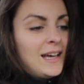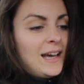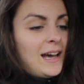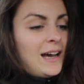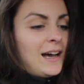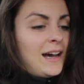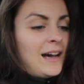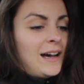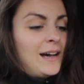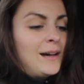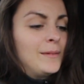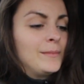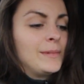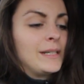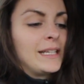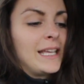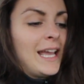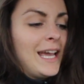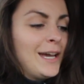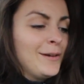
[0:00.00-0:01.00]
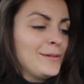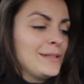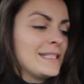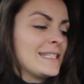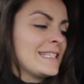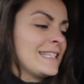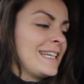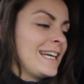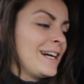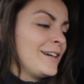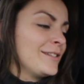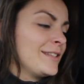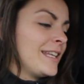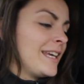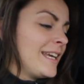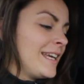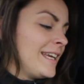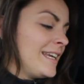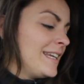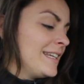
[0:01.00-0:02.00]
But yeah, we'll see how
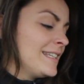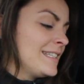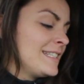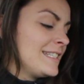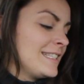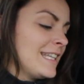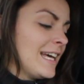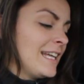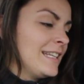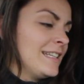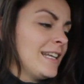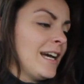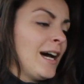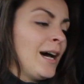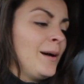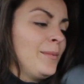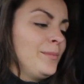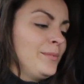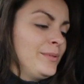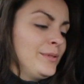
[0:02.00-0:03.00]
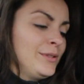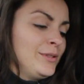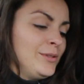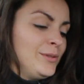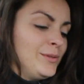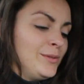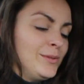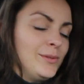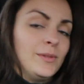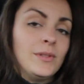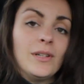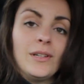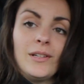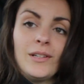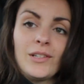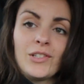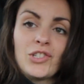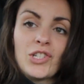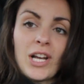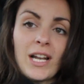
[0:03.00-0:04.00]
they stand up to
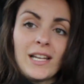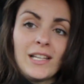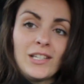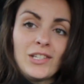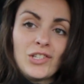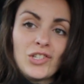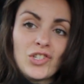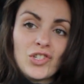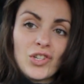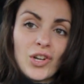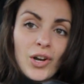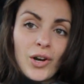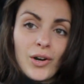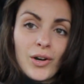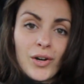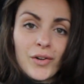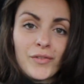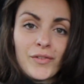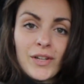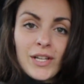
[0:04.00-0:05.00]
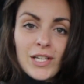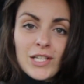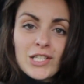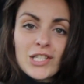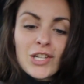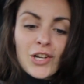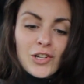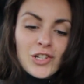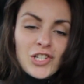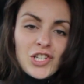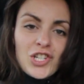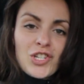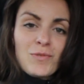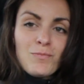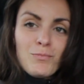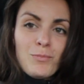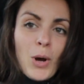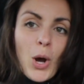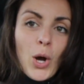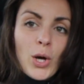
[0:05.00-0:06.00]
the challenge of Scottish
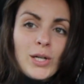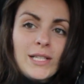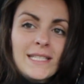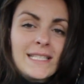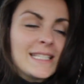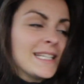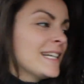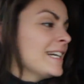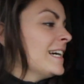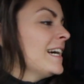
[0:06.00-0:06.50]
bogs.